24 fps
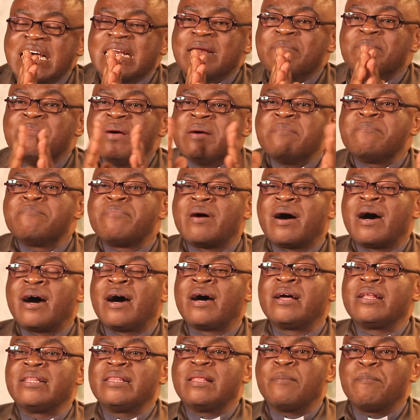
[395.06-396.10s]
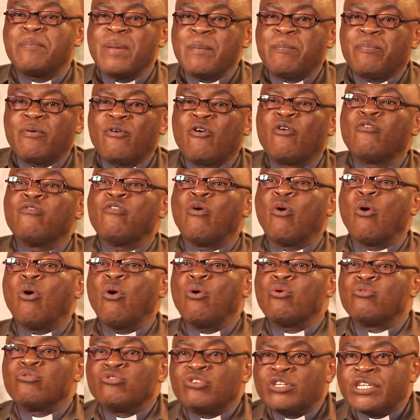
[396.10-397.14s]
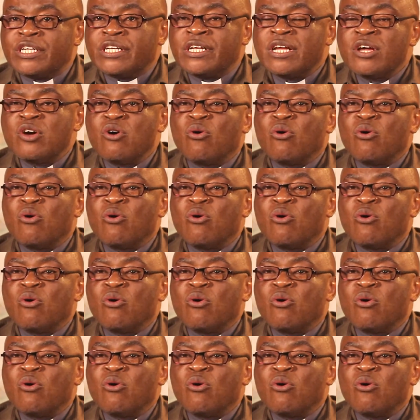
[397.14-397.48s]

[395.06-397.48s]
Remember the people of old.